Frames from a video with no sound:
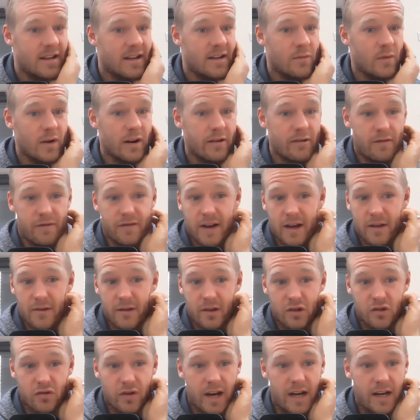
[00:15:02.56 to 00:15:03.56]
where he found
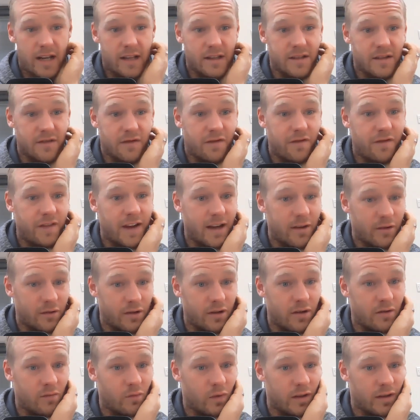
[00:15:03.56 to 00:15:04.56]
that training to
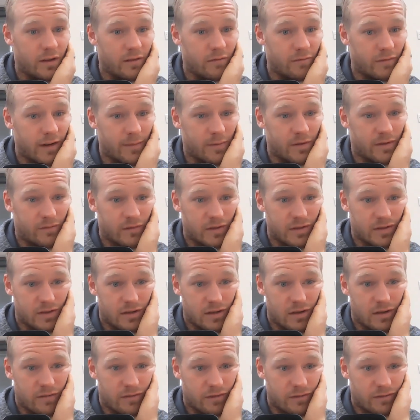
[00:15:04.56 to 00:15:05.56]
failure with the reps in
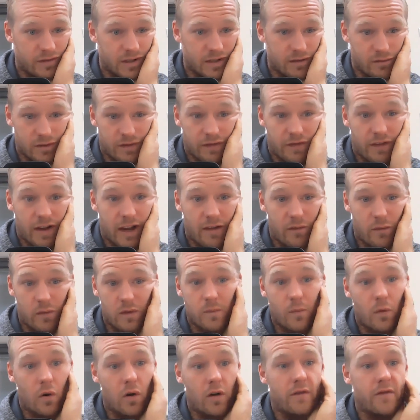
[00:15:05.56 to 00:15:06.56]
reserve of 0 to 5
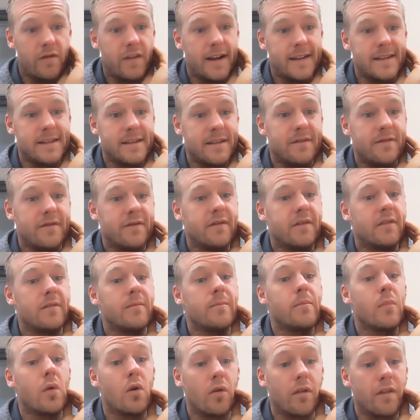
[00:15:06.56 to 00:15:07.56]
was
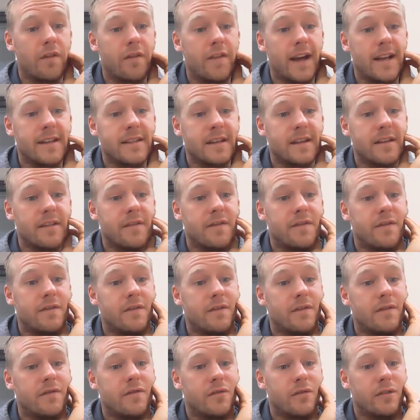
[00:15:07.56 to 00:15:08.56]
more effective
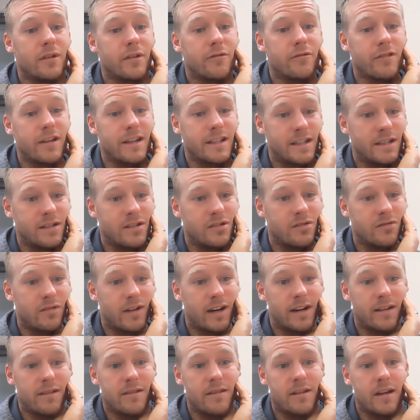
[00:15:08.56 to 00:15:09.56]
for increasing
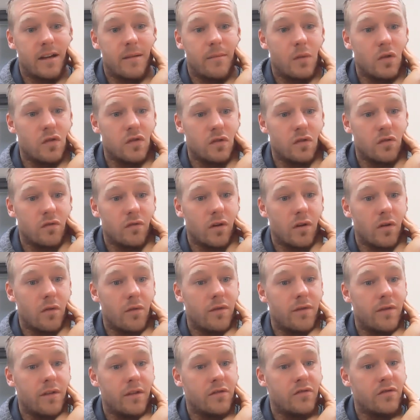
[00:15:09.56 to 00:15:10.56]
strength and muscle
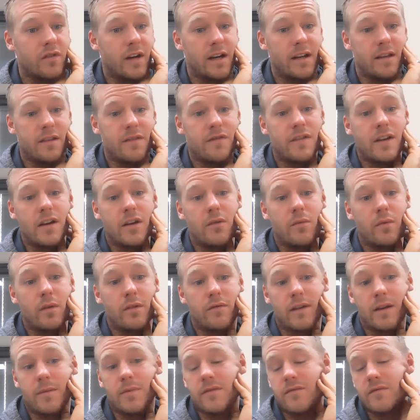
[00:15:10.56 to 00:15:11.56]
growth than training to failure
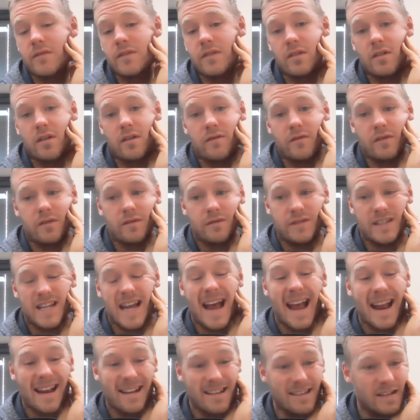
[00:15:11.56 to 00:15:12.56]
with reps in reserve of
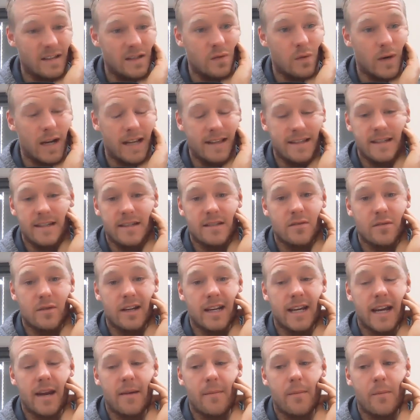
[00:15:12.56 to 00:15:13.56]
10 to 20. So
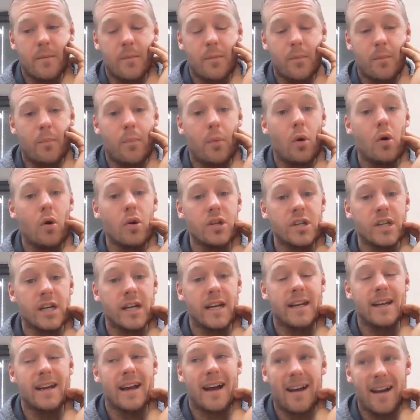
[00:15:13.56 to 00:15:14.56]
again,
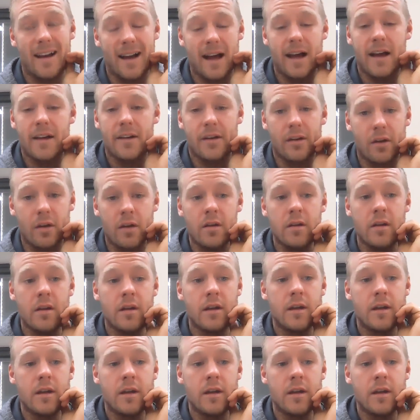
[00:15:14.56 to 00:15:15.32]
pushing harder